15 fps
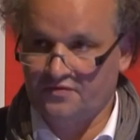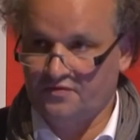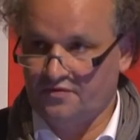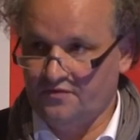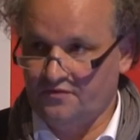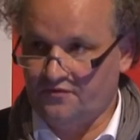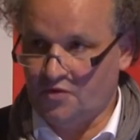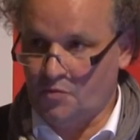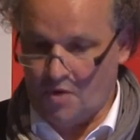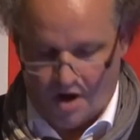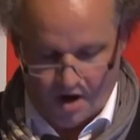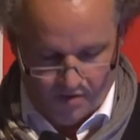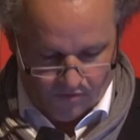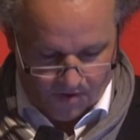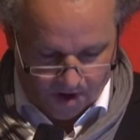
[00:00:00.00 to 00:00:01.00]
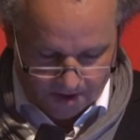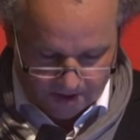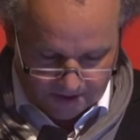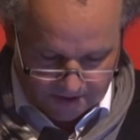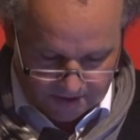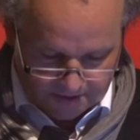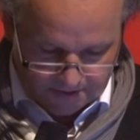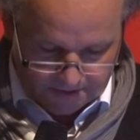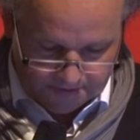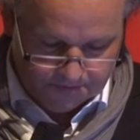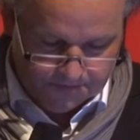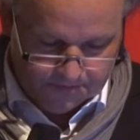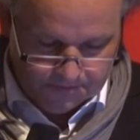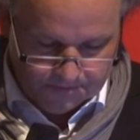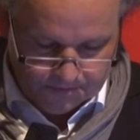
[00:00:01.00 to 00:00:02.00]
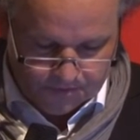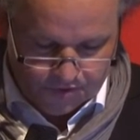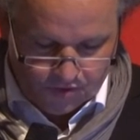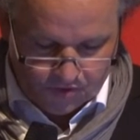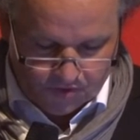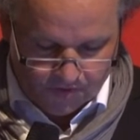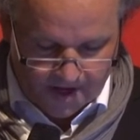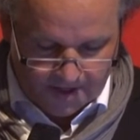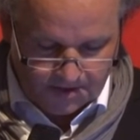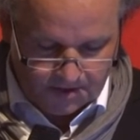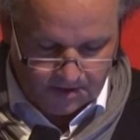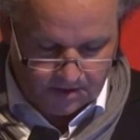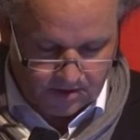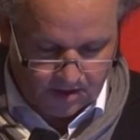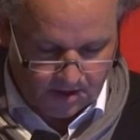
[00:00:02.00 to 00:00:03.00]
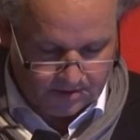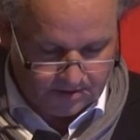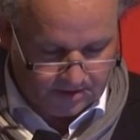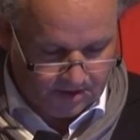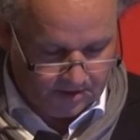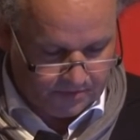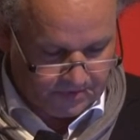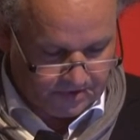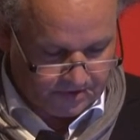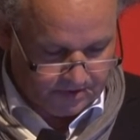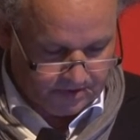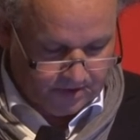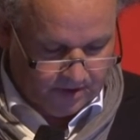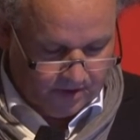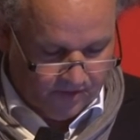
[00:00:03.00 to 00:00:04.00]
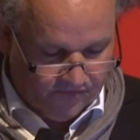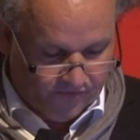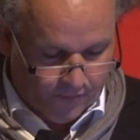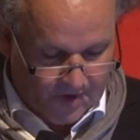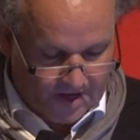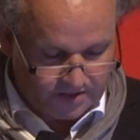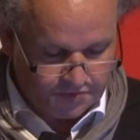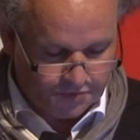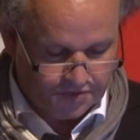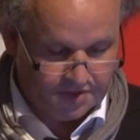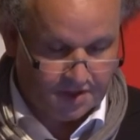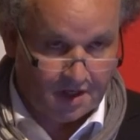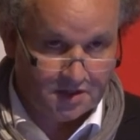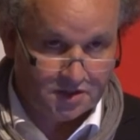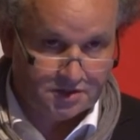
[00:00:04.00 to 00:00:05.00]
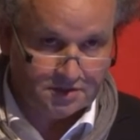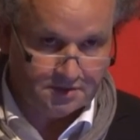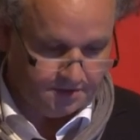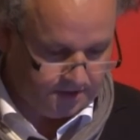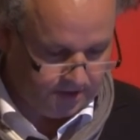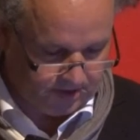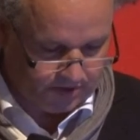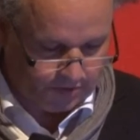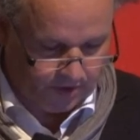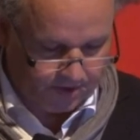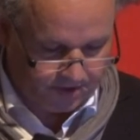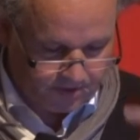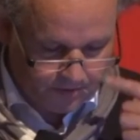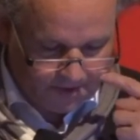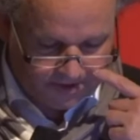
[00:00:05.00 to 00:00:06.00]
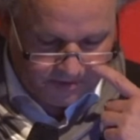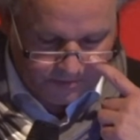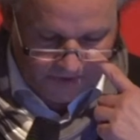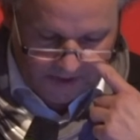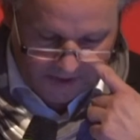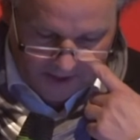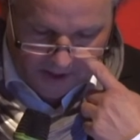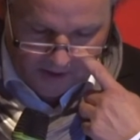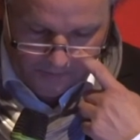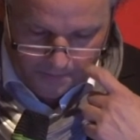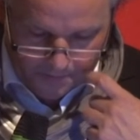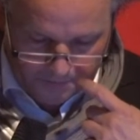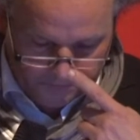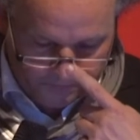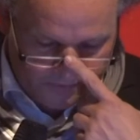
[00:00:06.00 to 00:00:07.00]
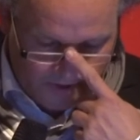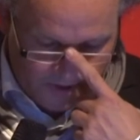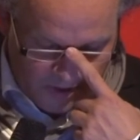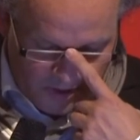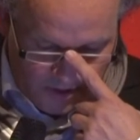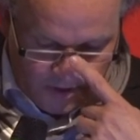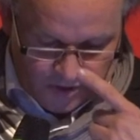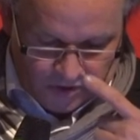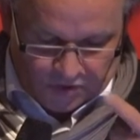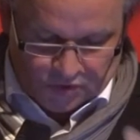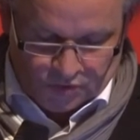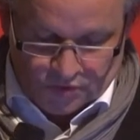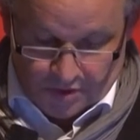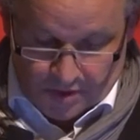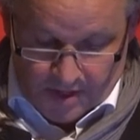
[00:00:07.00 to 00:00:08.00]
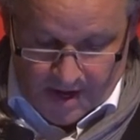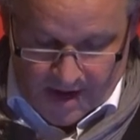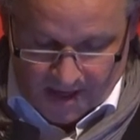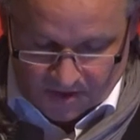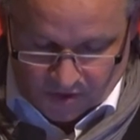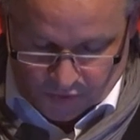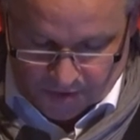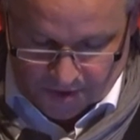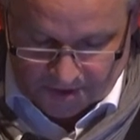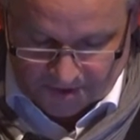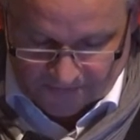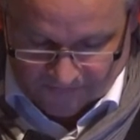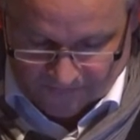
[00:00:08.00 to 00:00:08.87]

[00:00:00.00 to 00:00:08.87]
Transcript: from hierarchical, bureaucratic concept of mass production, as well as mass media, to networked